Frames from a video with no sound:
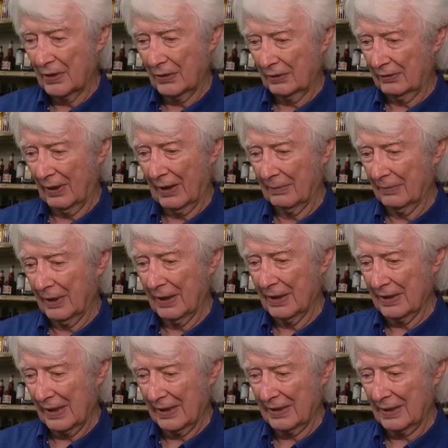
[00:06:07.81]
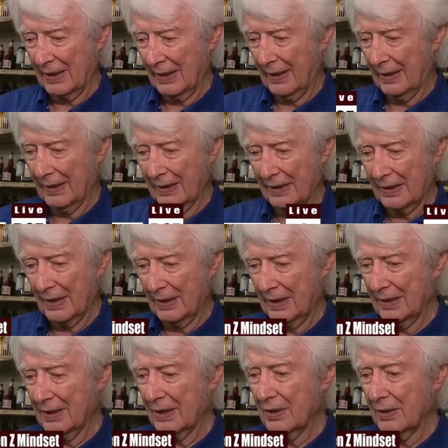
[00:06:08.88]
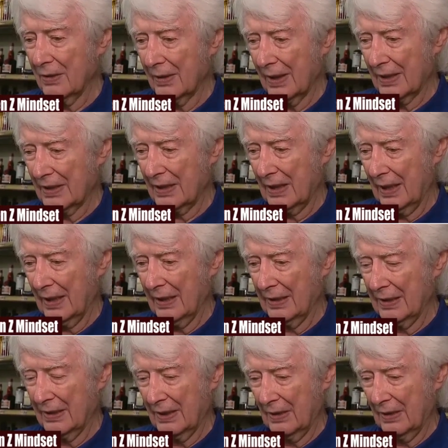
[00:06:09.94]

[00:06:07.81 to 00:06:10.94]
So the crime rate is escalating. It's going to continue to escalate